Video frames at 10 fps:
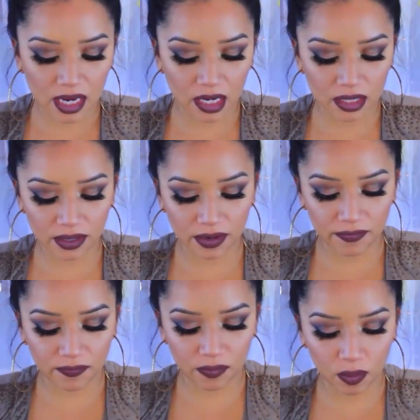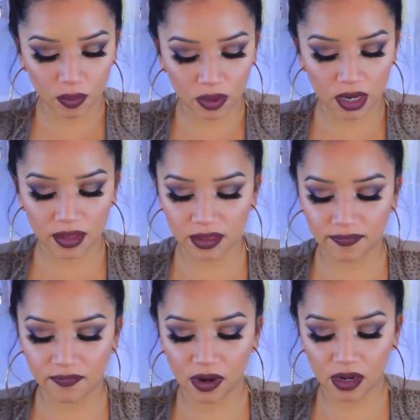color for the
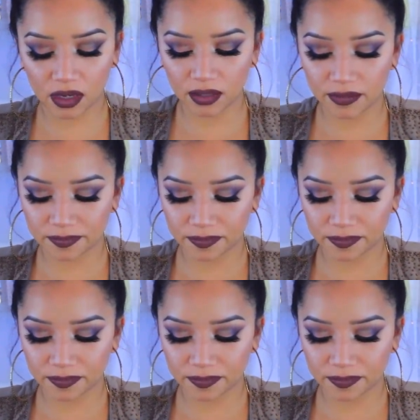fall.